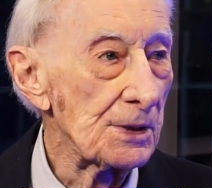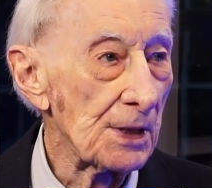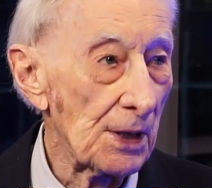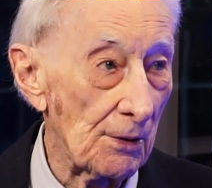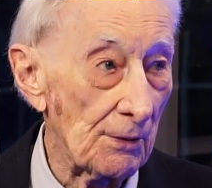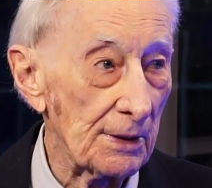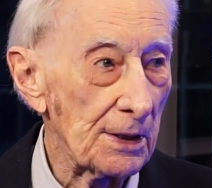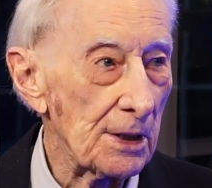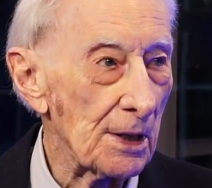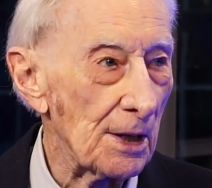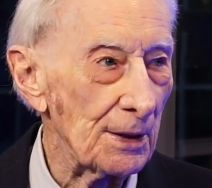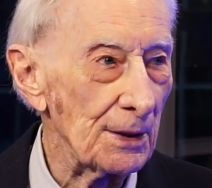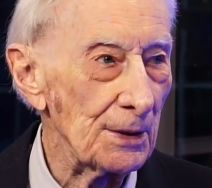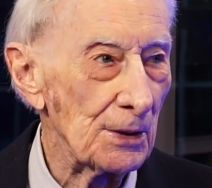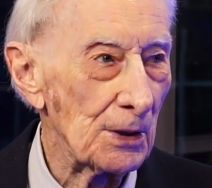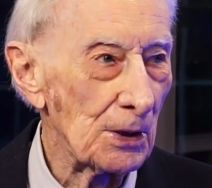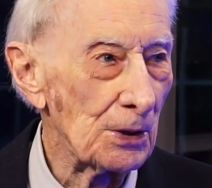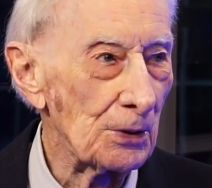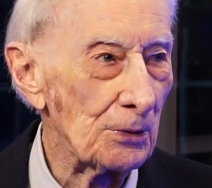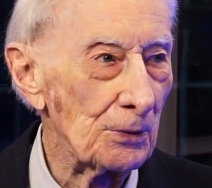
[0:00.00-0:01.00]
how it got
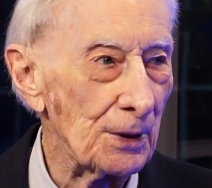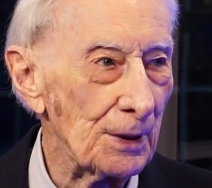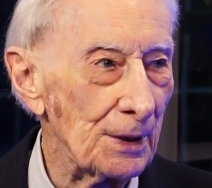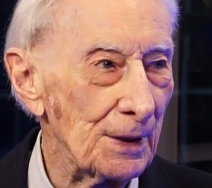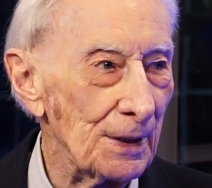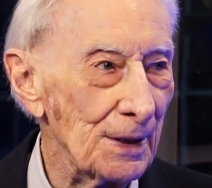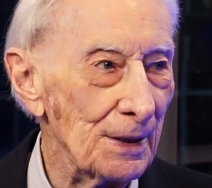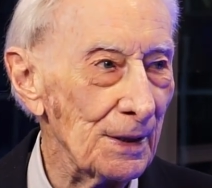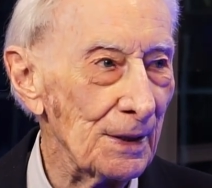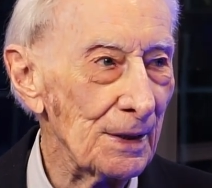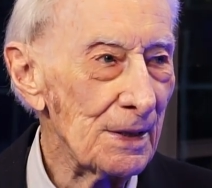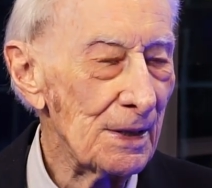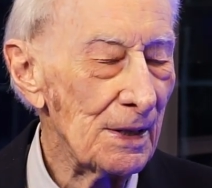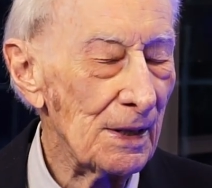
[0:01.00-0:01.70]
included in